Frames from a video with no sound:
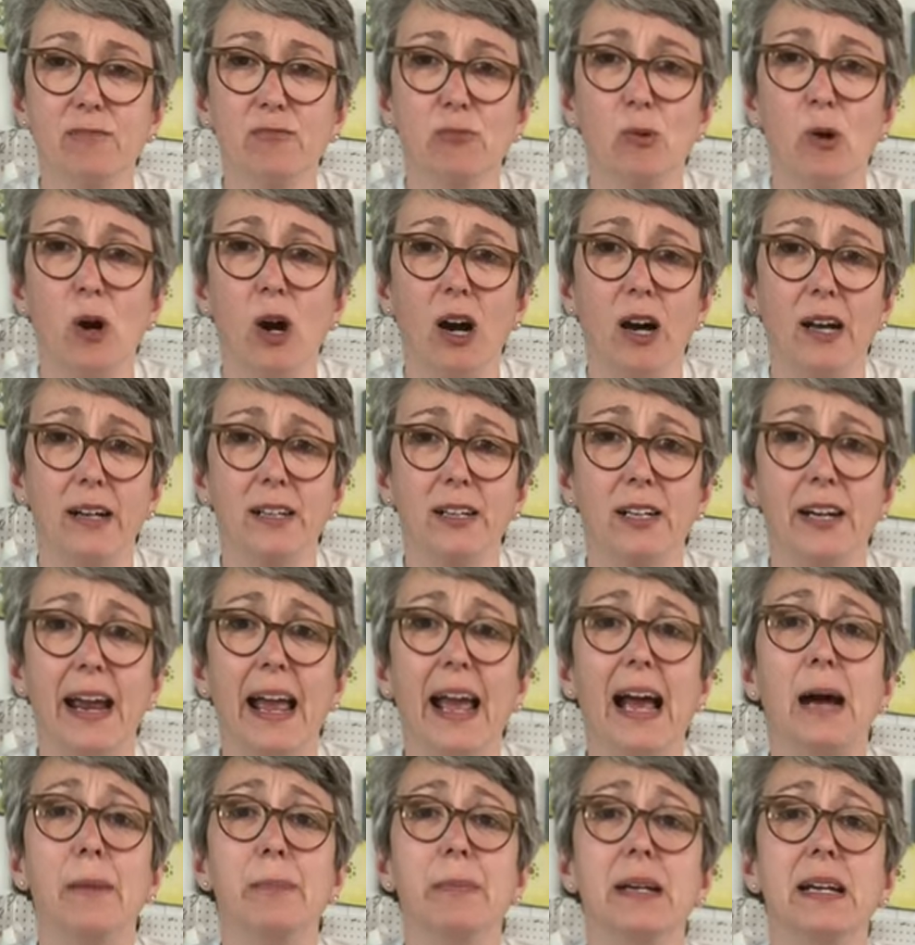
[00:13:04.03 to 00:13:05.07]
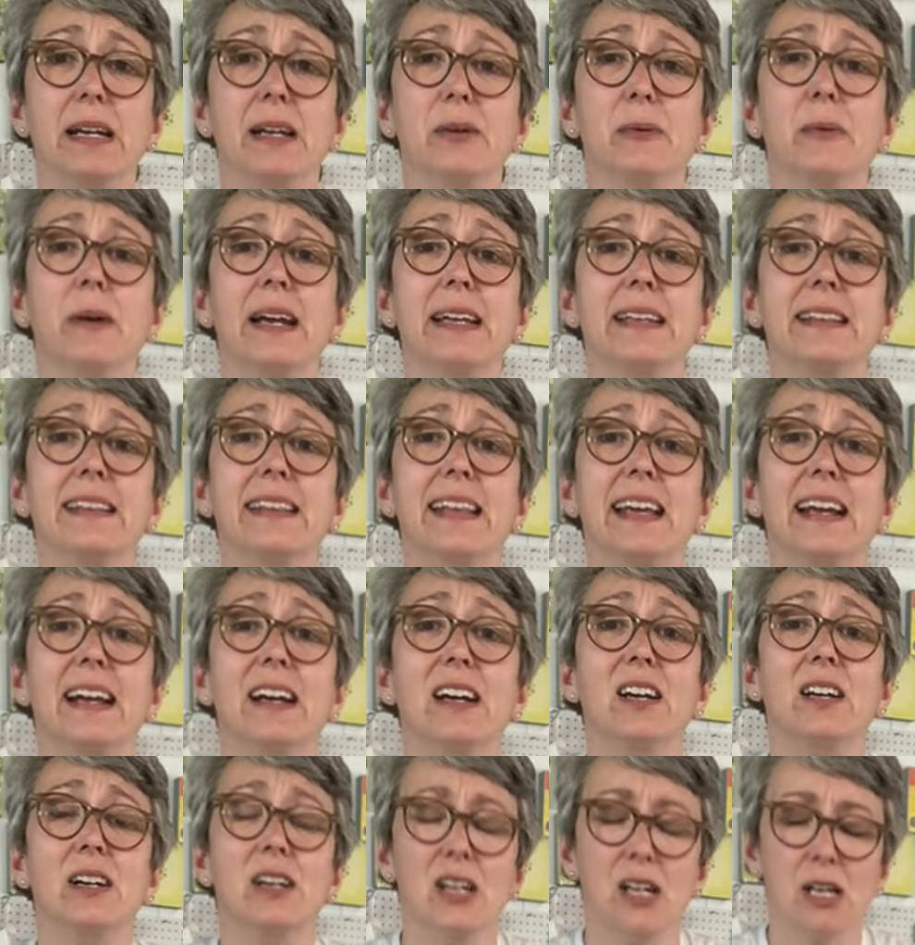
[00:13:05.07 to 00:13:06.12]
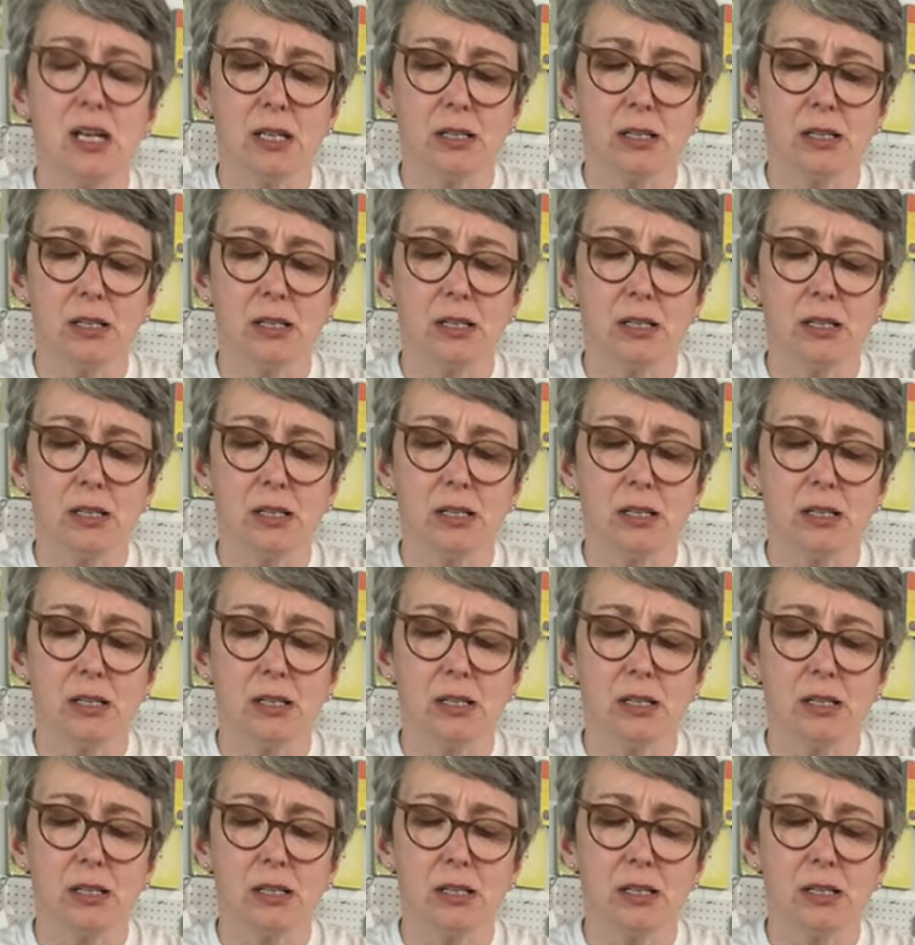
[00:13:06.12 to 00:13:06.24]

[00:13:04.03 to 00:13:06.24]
of water happening right there.